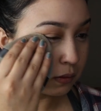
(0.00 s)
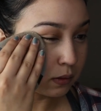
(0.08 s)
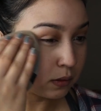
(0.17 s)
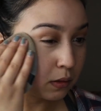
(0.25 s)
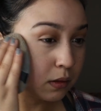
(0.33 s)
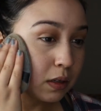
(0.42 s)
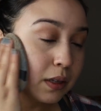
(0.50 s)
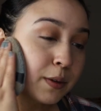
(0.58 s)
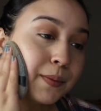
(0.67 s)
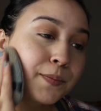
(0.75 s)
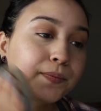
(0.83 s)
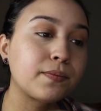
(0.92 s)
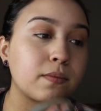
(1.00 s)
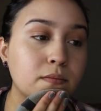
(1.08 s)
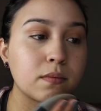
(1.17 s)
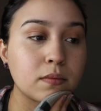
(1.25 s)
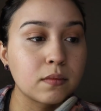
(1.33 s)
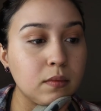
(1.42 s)

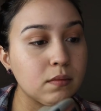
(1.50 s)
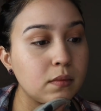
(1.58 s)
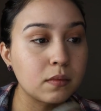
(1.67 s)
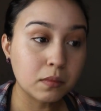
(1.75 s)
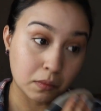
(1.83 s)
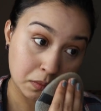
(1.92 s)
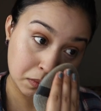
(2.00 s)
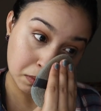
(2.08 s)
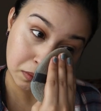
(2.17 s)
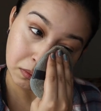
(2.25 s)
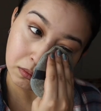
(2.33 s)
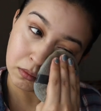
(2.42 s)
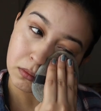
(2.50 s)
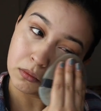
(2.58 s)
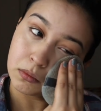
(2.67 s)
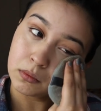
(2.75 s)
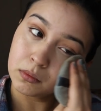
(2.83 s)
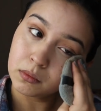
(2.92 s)

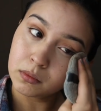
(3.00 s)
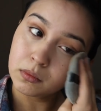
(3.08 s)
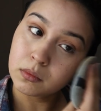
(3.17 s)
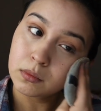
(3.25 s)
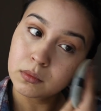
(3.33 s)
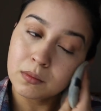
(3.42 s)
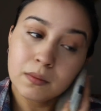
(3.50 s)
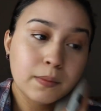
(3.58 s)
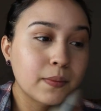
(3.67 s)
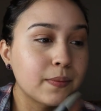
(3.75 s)
Nobody speaks.